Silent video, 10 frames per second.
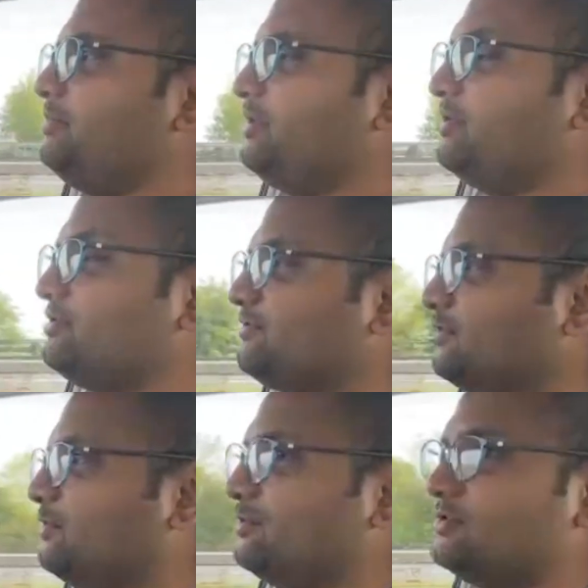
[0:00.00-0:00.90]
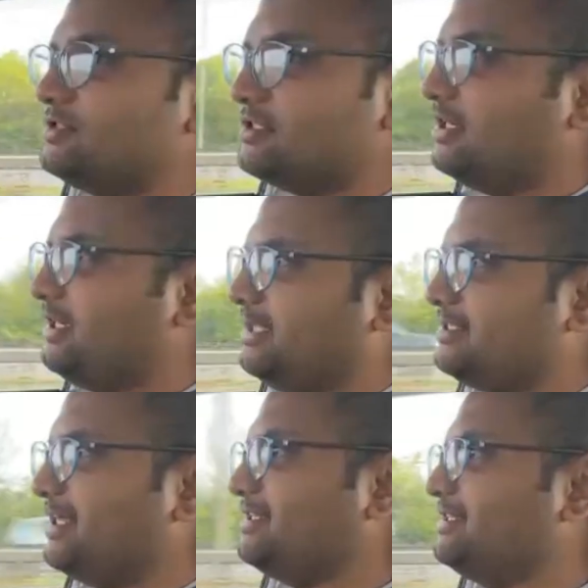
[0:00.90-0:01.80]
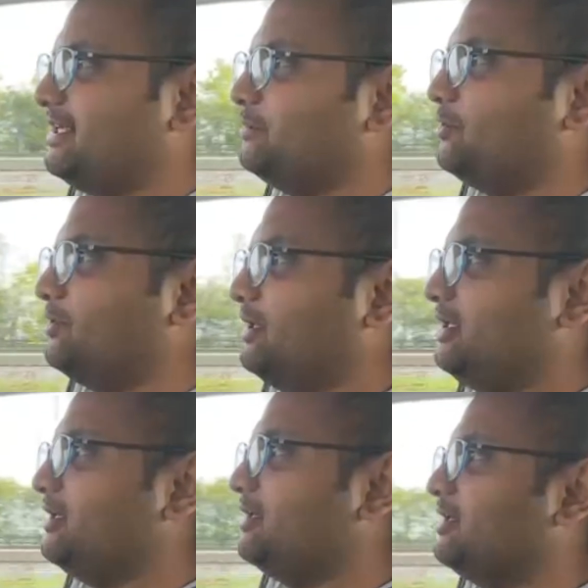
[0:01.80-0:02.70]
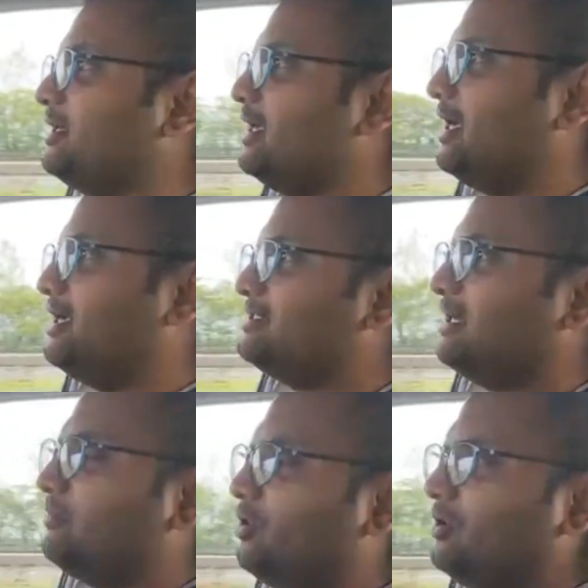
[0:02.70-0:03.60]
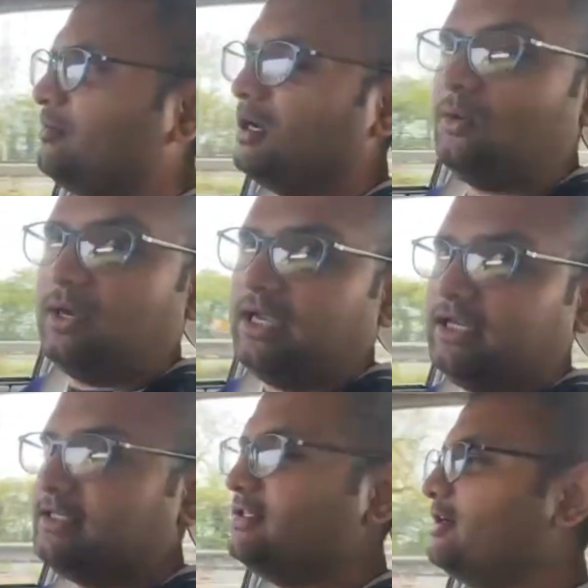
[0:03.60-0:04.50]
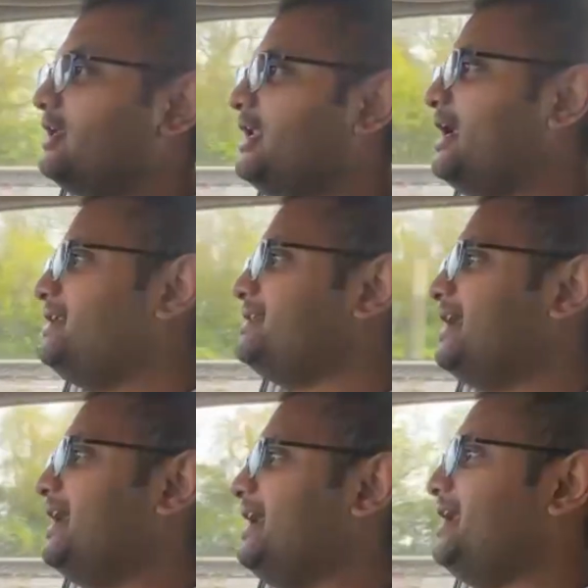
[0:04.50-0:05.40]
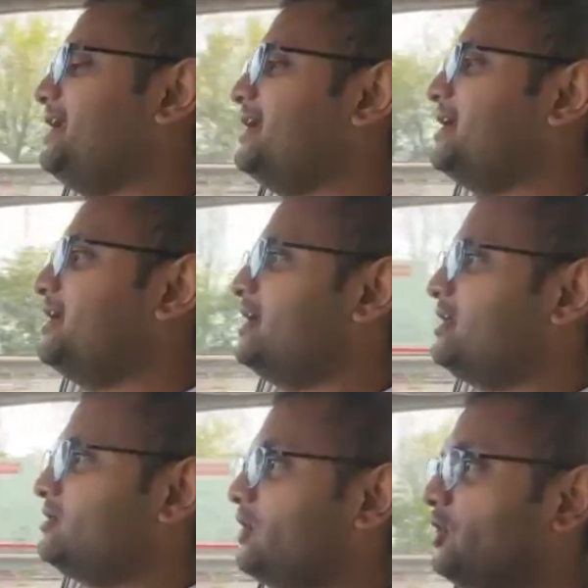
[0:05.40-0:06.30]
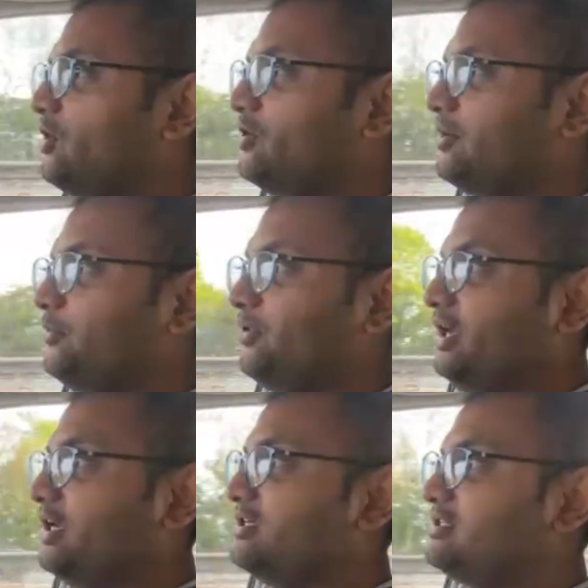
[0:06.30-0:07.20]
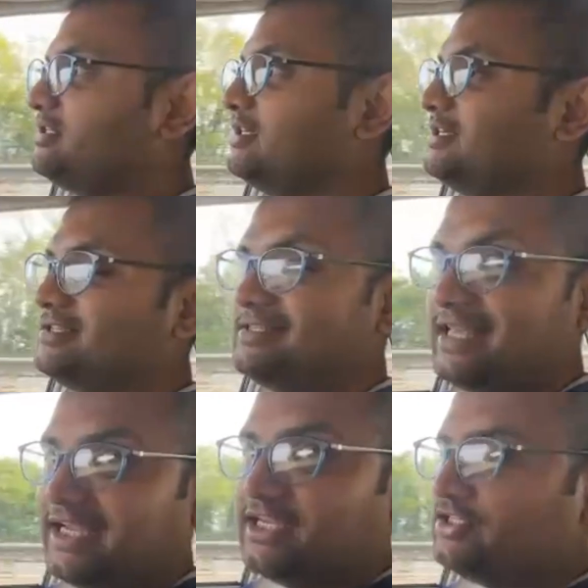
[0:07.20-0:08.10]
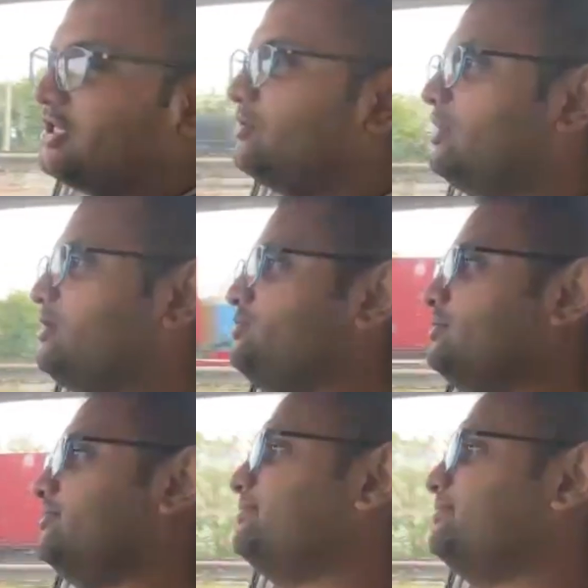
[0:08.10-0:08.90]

beautiful sunny Saturday morning as I'm on my way to collect a Toyota Prius second generation.